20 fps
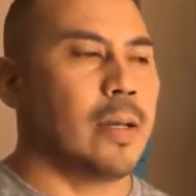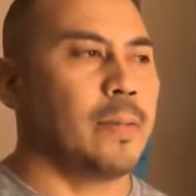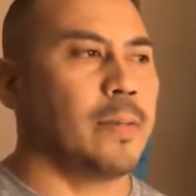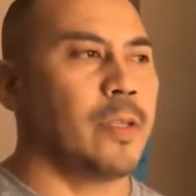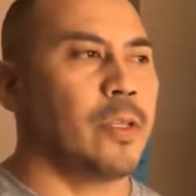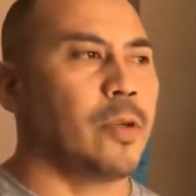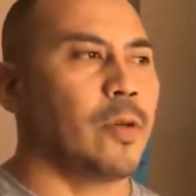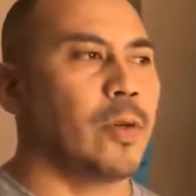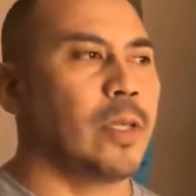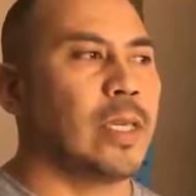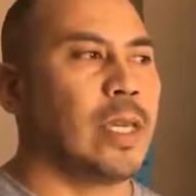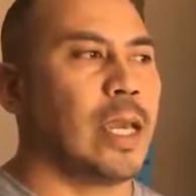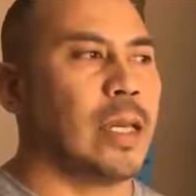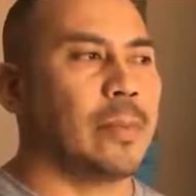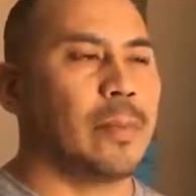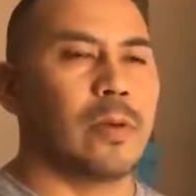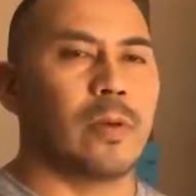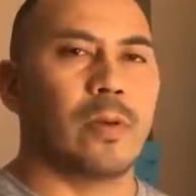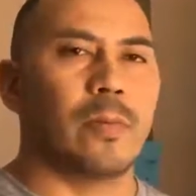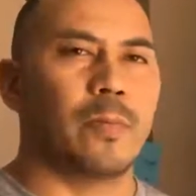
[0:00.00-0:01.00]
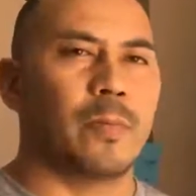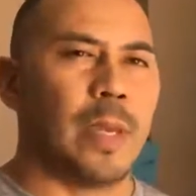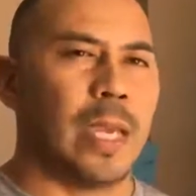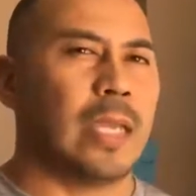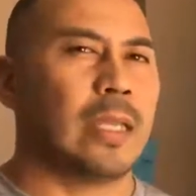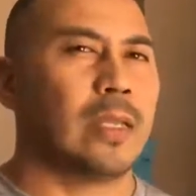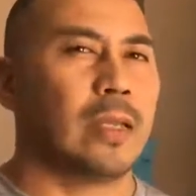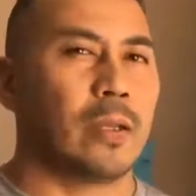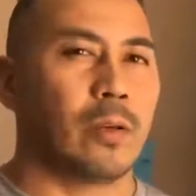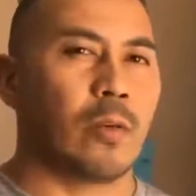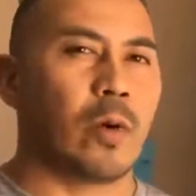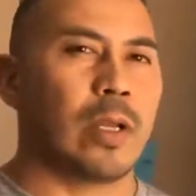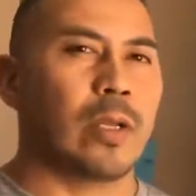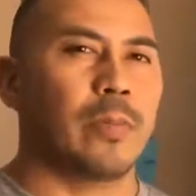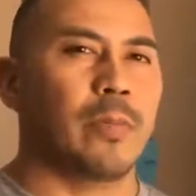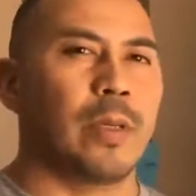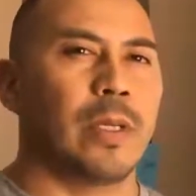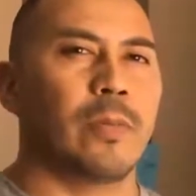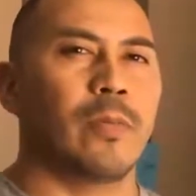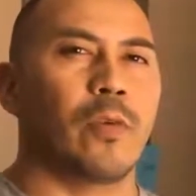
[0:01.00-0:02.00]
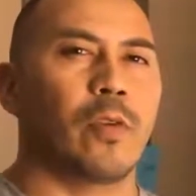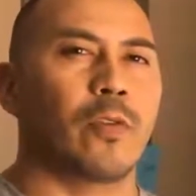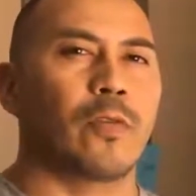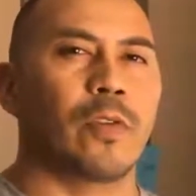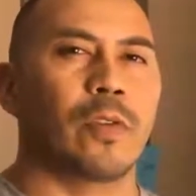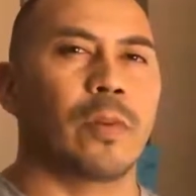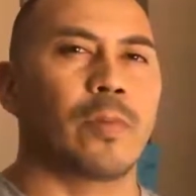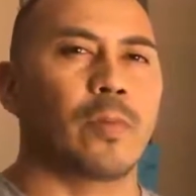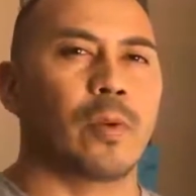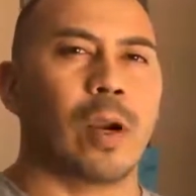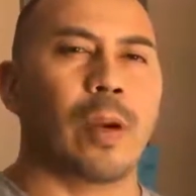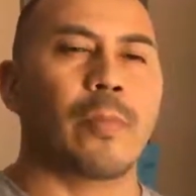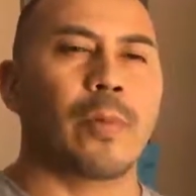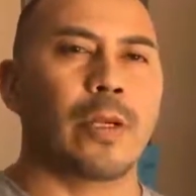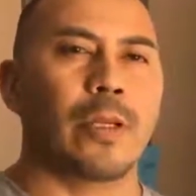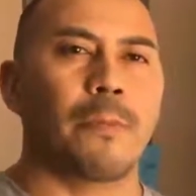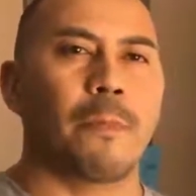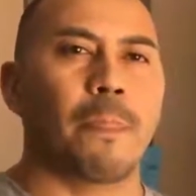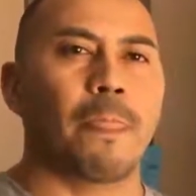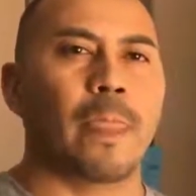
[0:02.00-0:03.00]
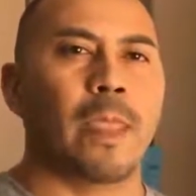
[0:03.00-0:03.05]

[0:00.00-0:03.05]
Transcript: you know, he had paid quite a bit more for the property.